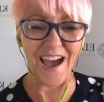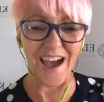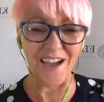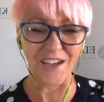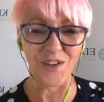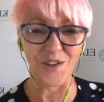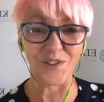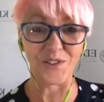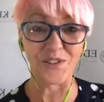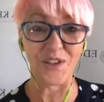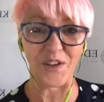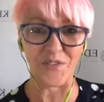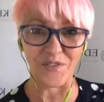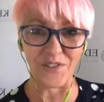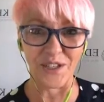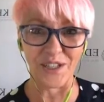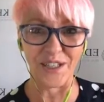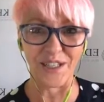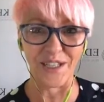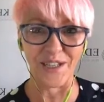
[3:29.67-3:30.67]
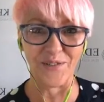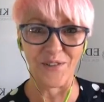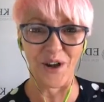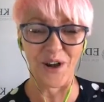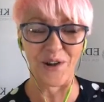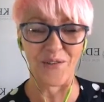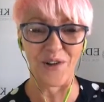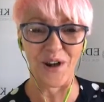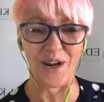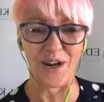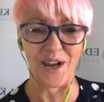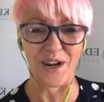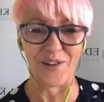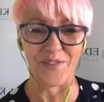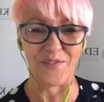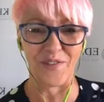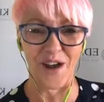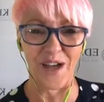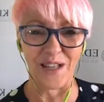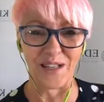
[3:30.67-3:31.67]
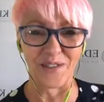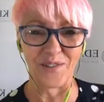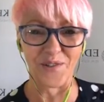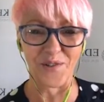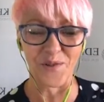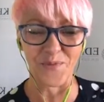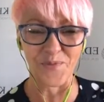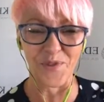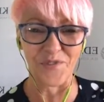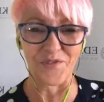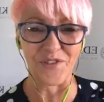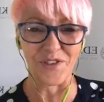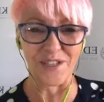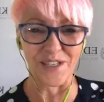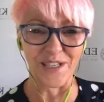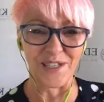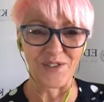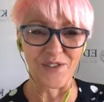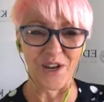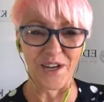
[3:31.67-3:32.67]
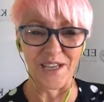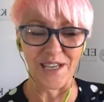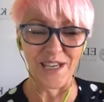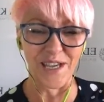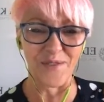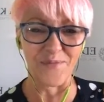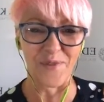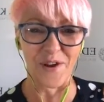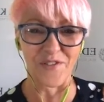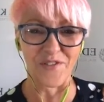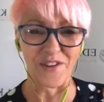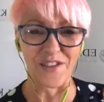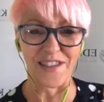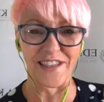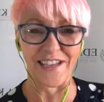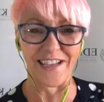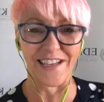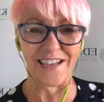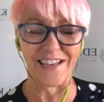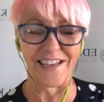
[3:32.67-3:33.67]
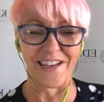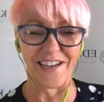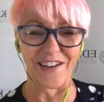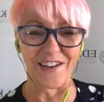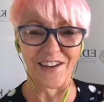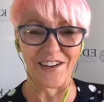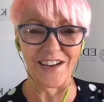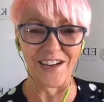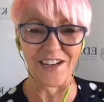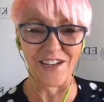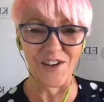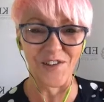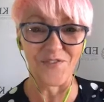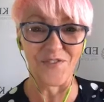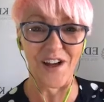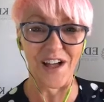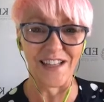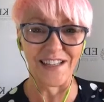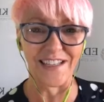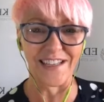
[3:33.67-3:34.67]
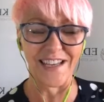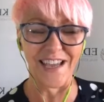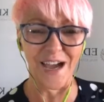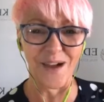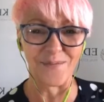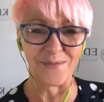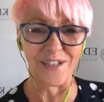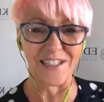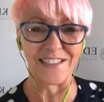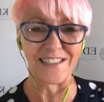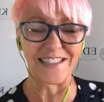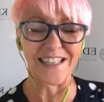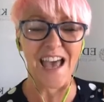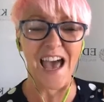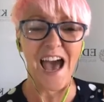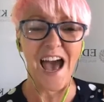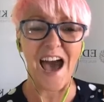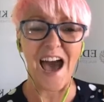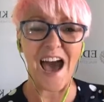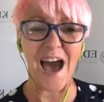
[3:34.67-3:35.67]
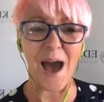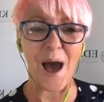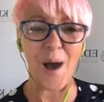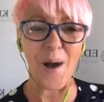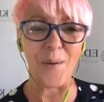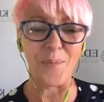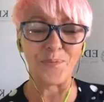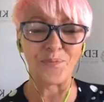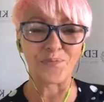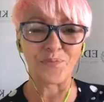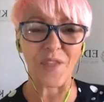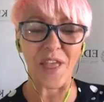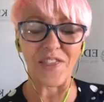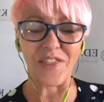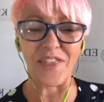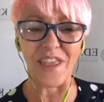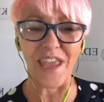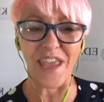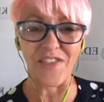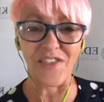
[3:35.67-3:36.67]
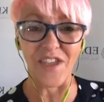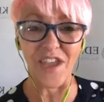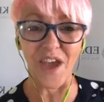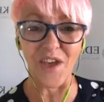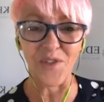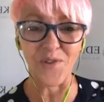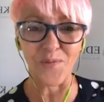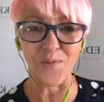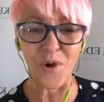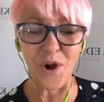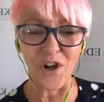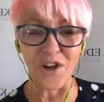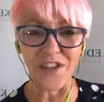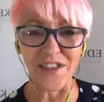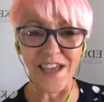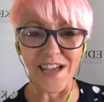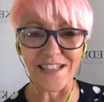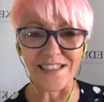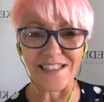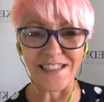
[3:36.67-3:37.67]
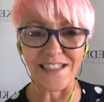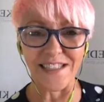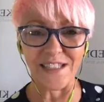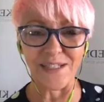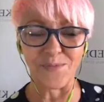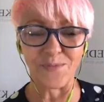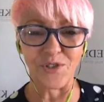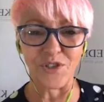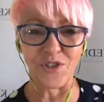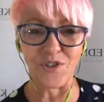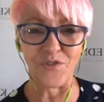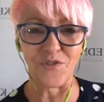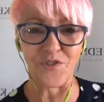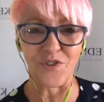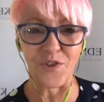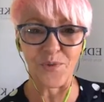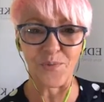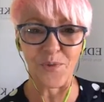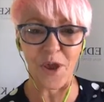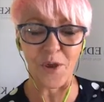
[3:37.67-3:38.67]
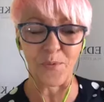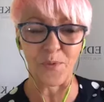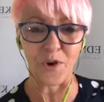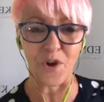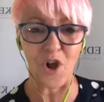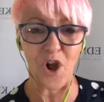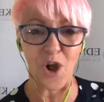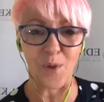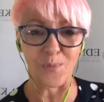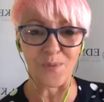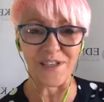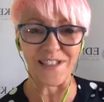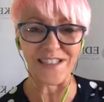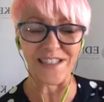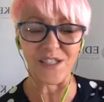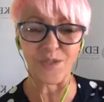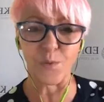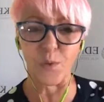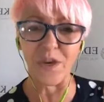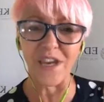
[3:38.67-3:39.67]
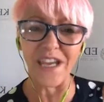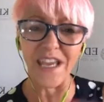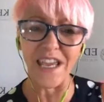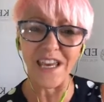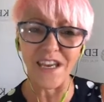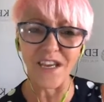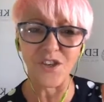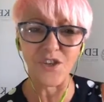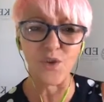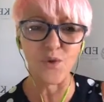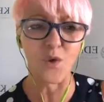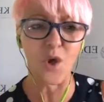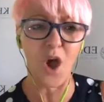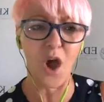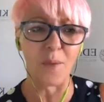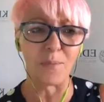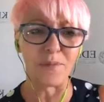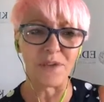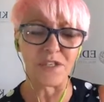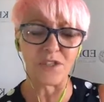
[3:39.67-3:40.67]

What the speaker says: You'll definitely run out of filing room if you try to keep everything in your filing cabinets. The other part of that system too for the paper copies is when you get a new copy.